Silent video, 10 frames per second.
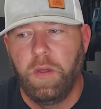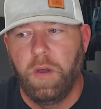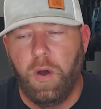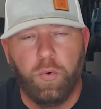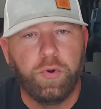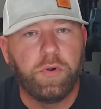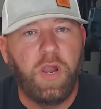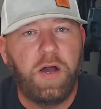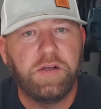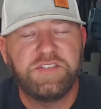Older
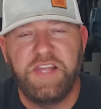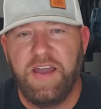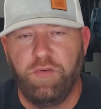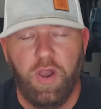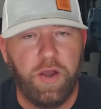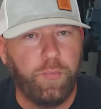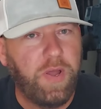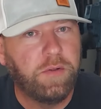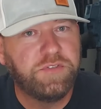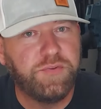Glocks that have a lot of
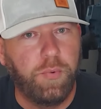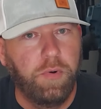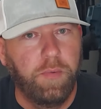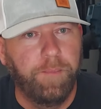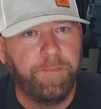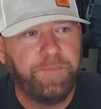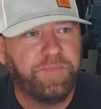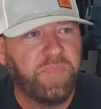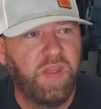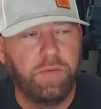rounds through
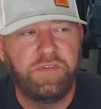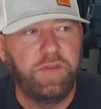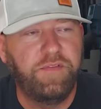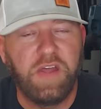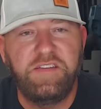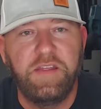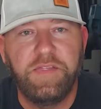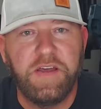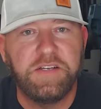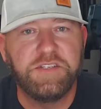them, so you've got
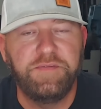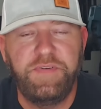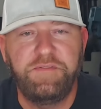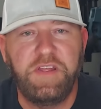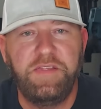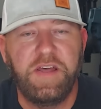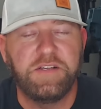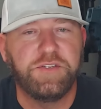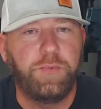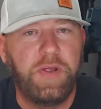10,000,
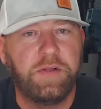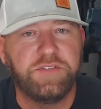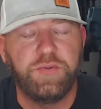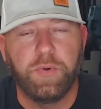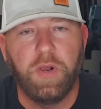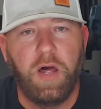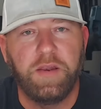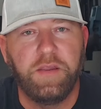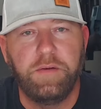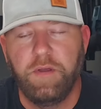15,000 rounds through
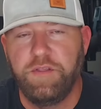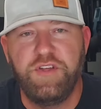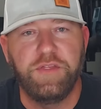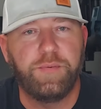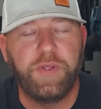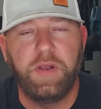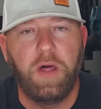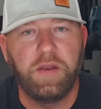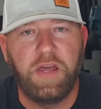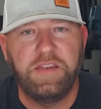a Gen 3
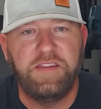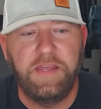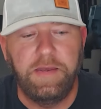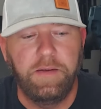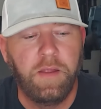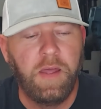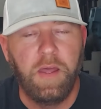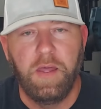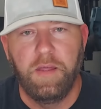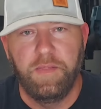Glock 19.
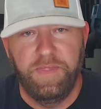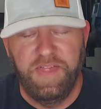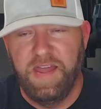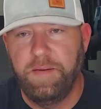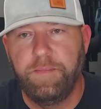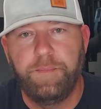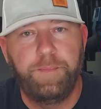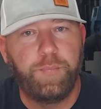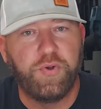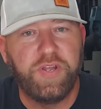That
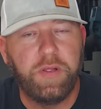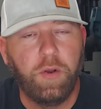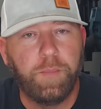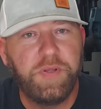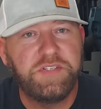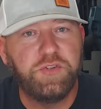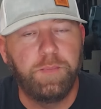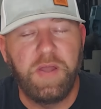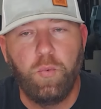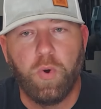particular pistol
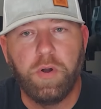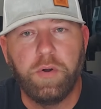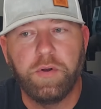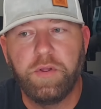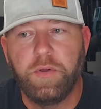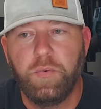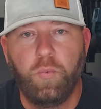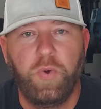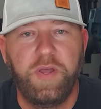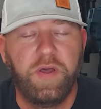may work
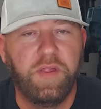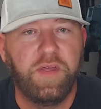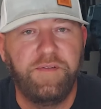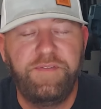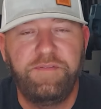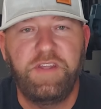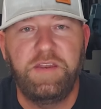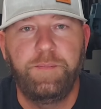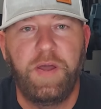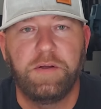with a
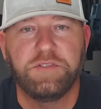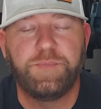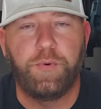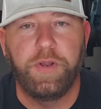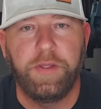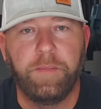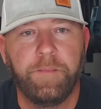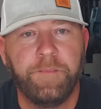15-pound spring